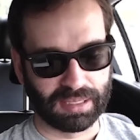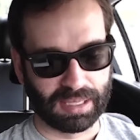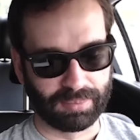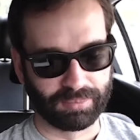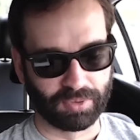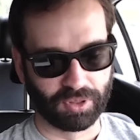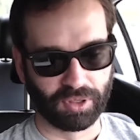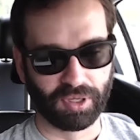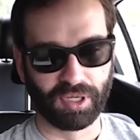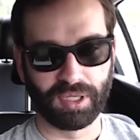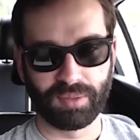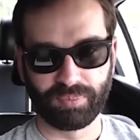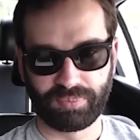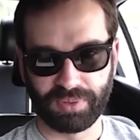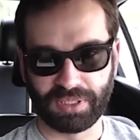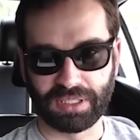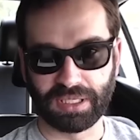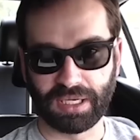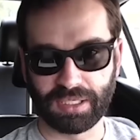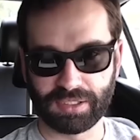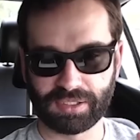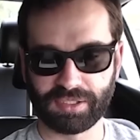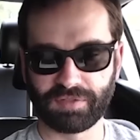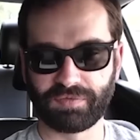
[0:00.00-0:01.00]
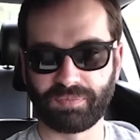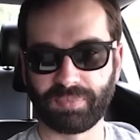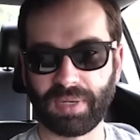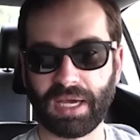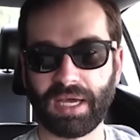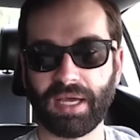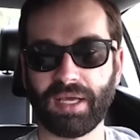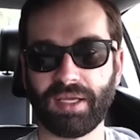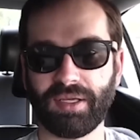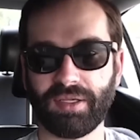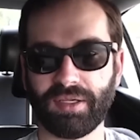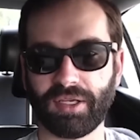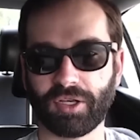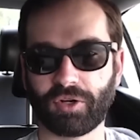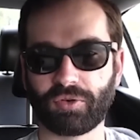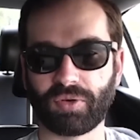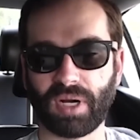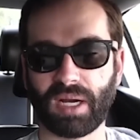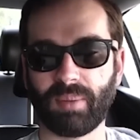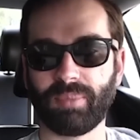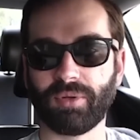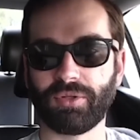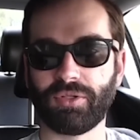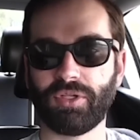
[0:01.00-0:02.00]
I'm going because of my
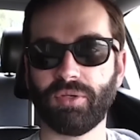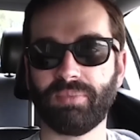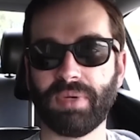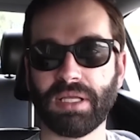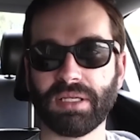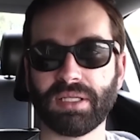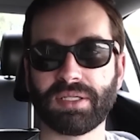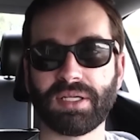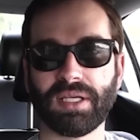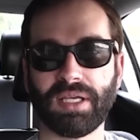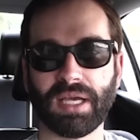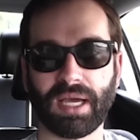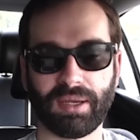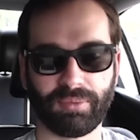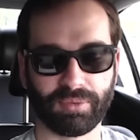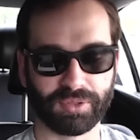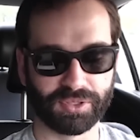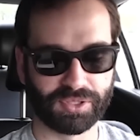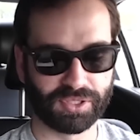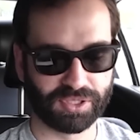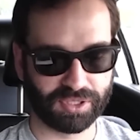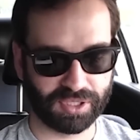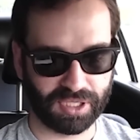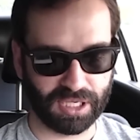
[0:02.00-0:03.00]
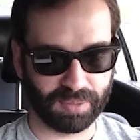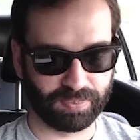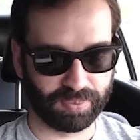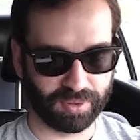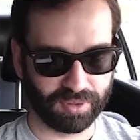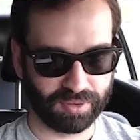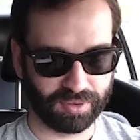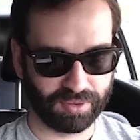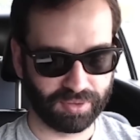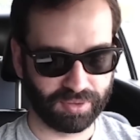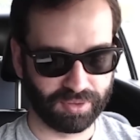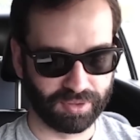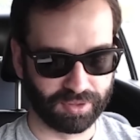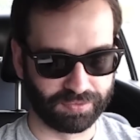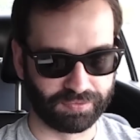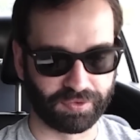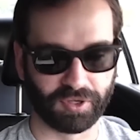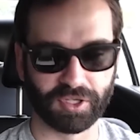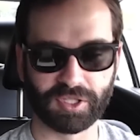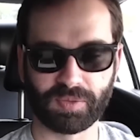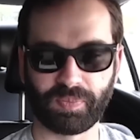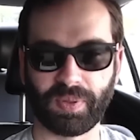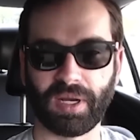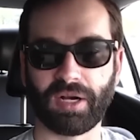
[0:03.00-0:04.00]
incredible humility. I will skip the
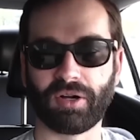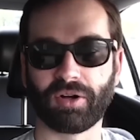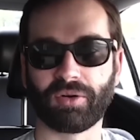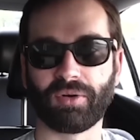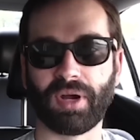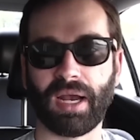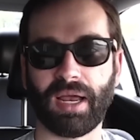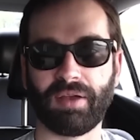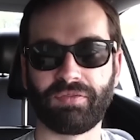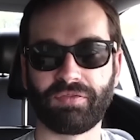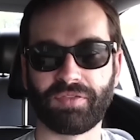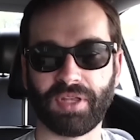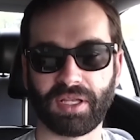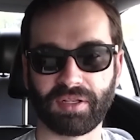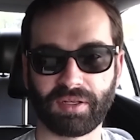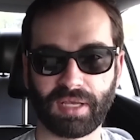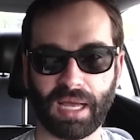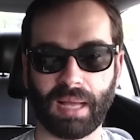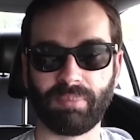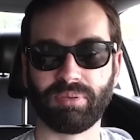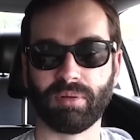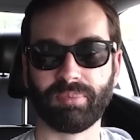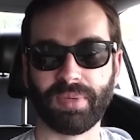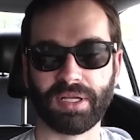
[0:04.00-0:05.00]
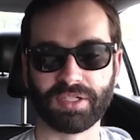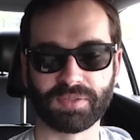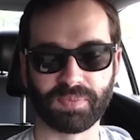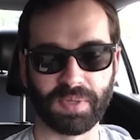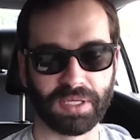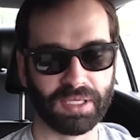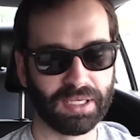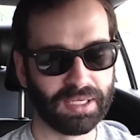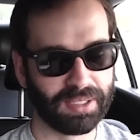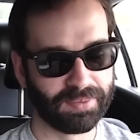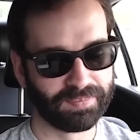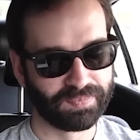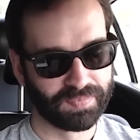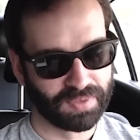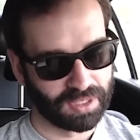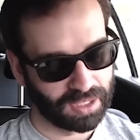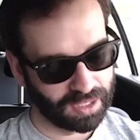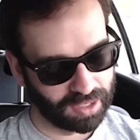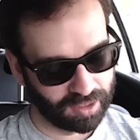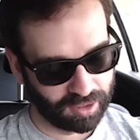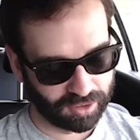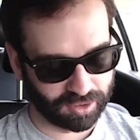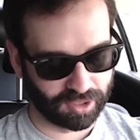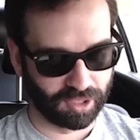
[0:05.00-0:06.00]
first paragraph that compliments me,
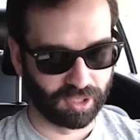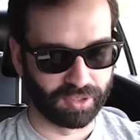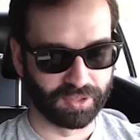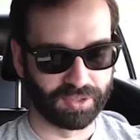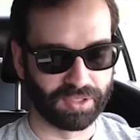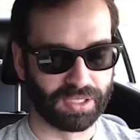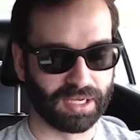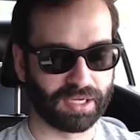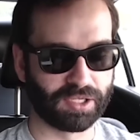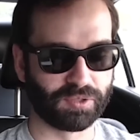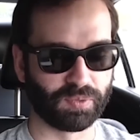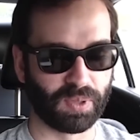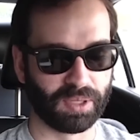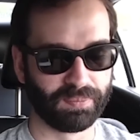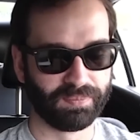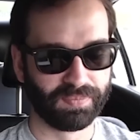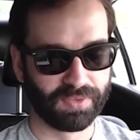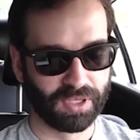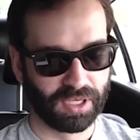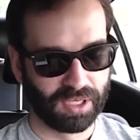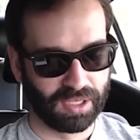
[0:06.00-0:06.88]
and I'll go to the next one.